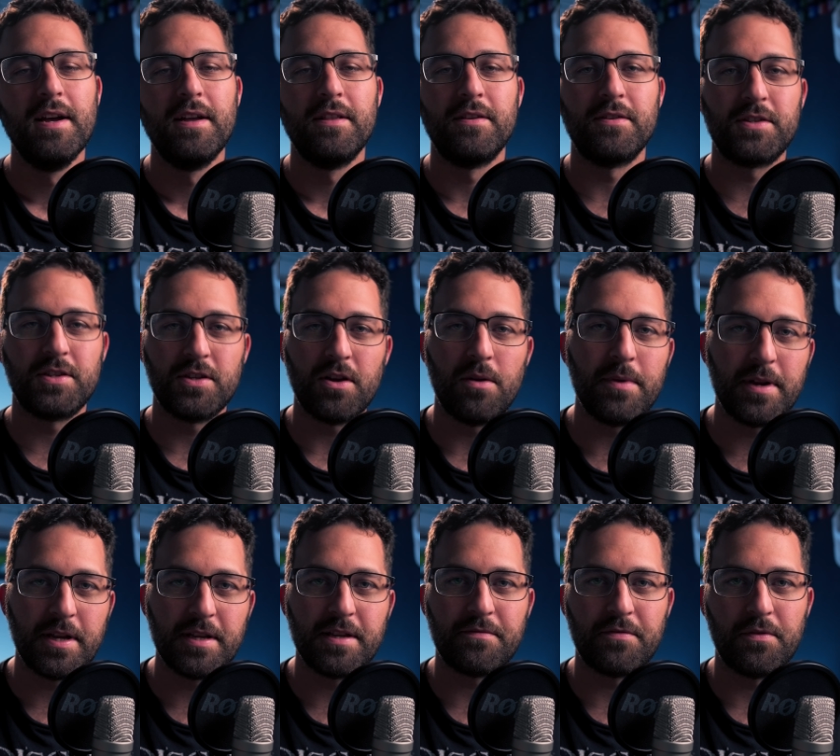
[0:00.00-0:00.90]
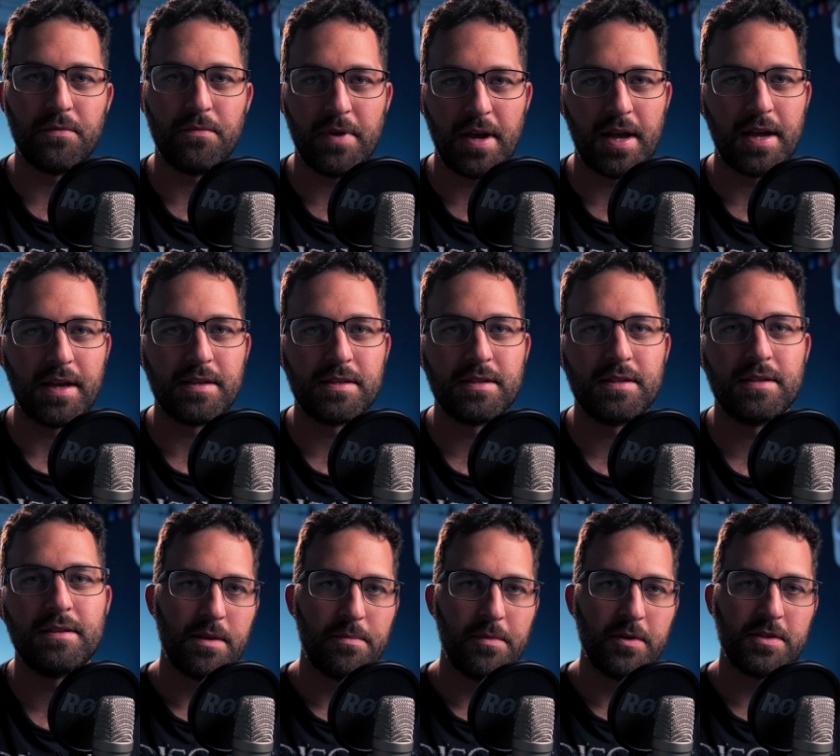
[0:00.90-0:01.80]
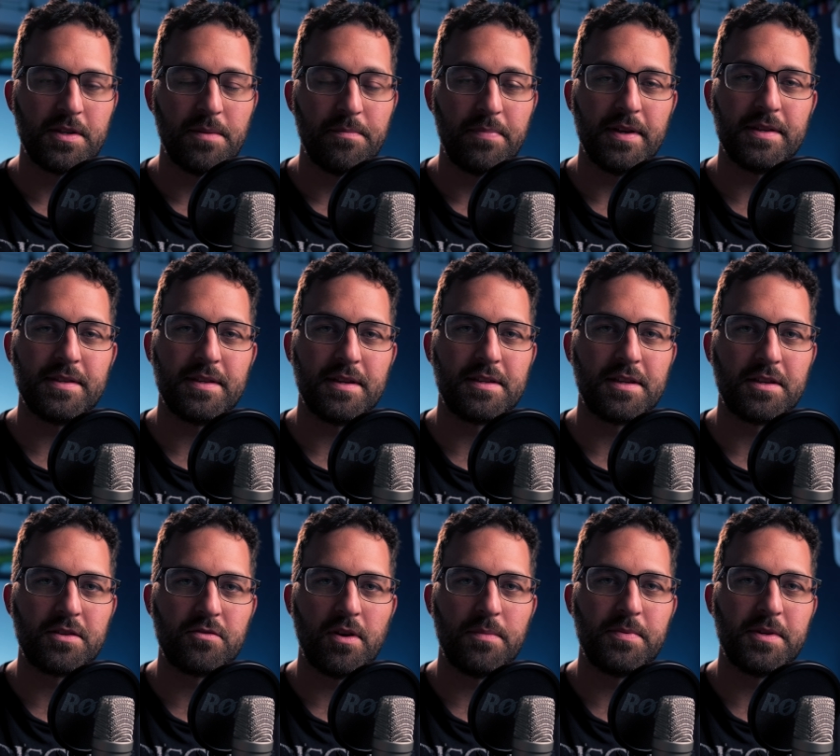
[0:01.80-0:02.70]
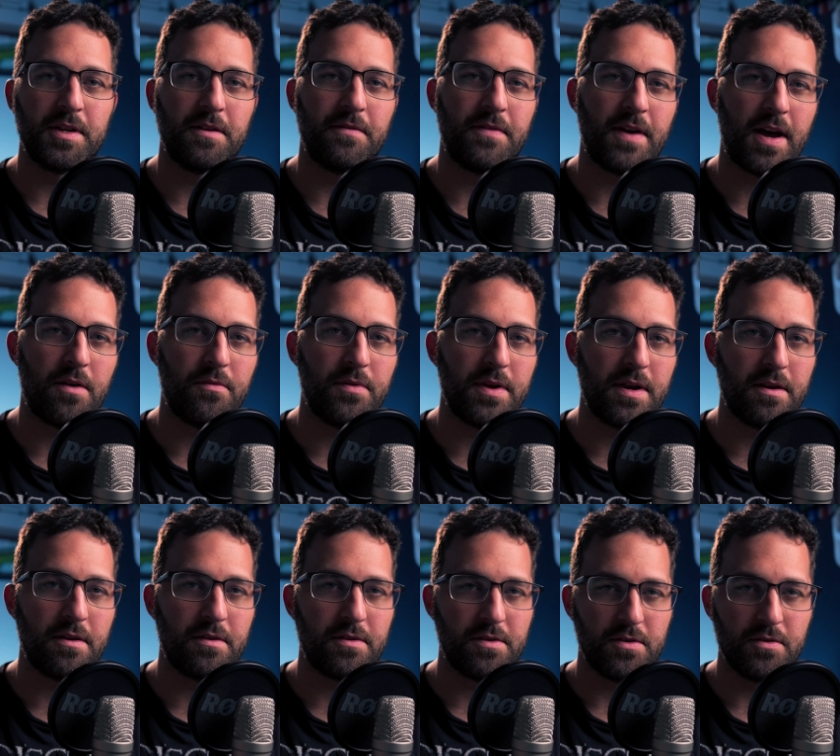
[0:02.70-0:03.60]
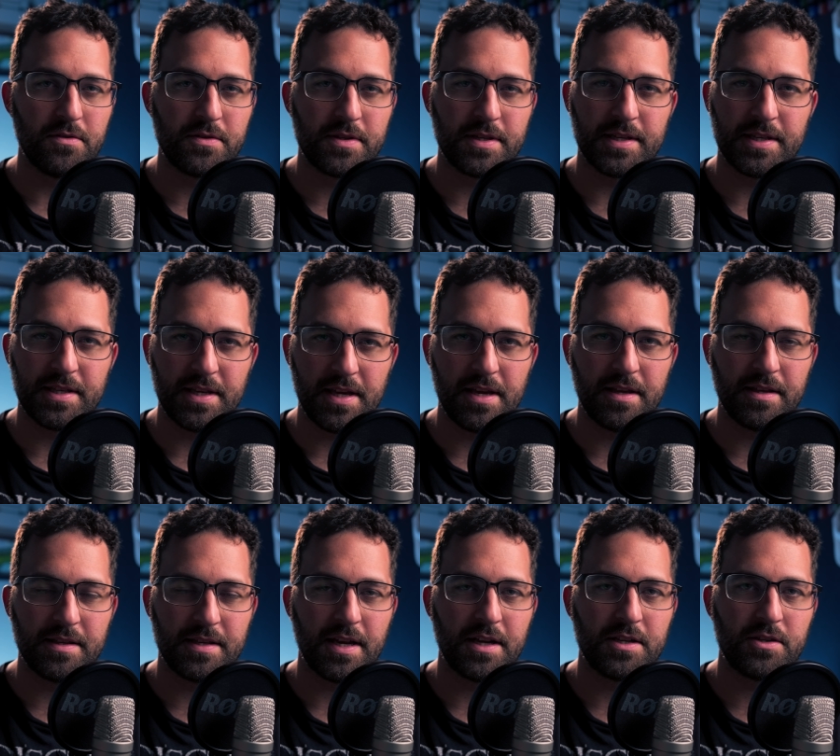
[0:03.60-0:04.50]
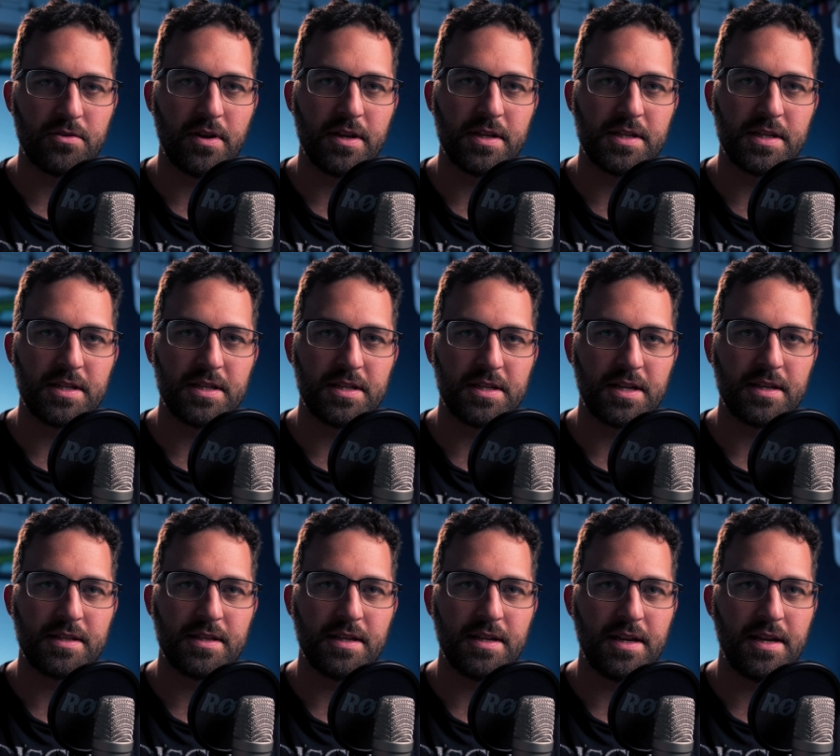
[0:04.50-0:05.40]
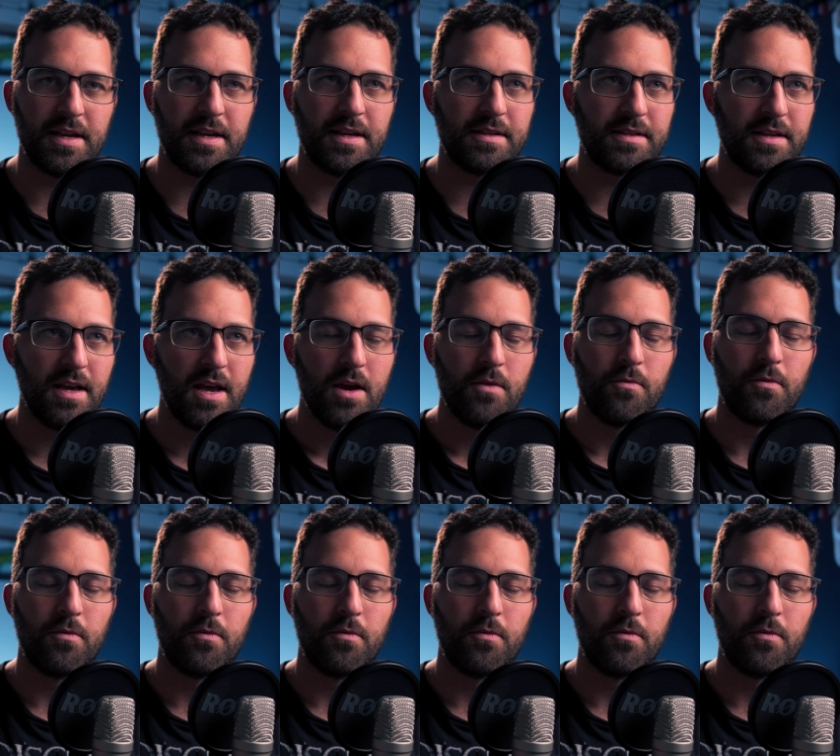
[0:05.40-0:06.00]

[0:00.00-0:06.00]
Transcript: There's so many different ways. But the most simplistic description of how we are used to seeing saturation adjusted is